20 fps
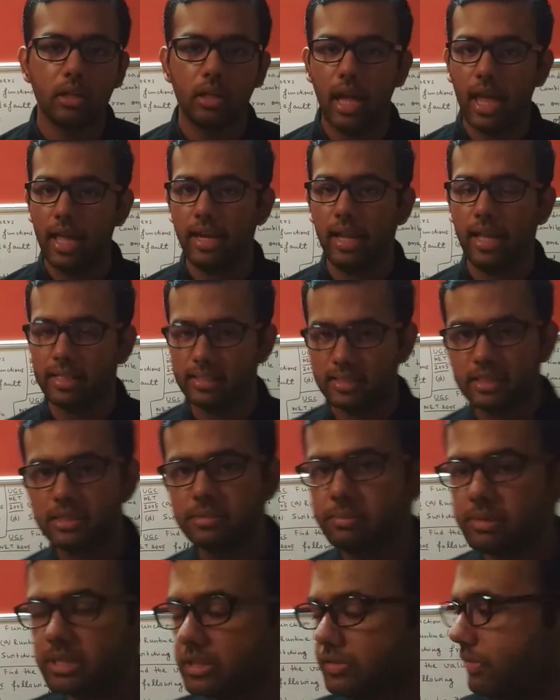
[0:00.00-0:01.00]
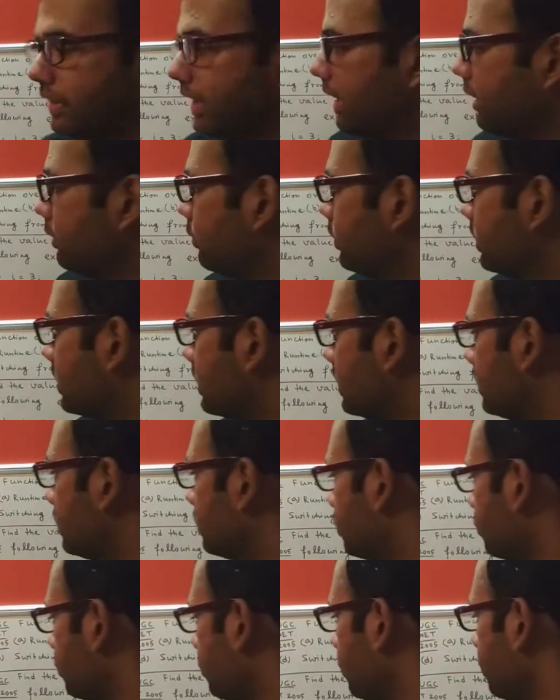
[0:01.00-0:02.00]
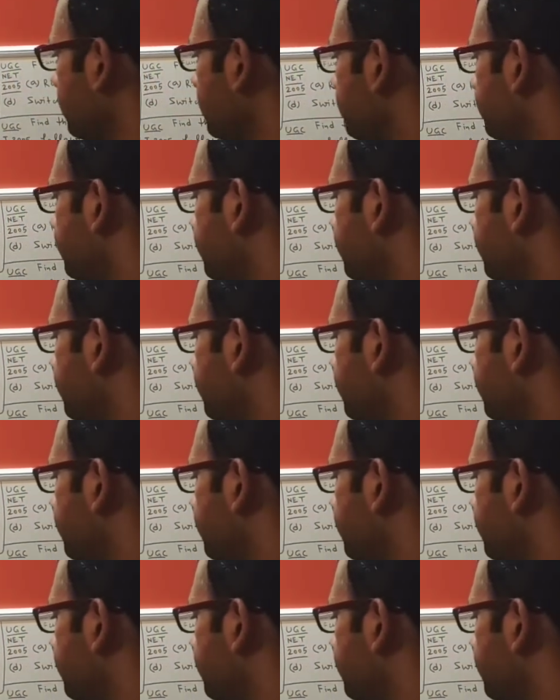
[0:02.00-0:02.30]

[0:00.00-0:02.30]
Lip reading: An access specifier will control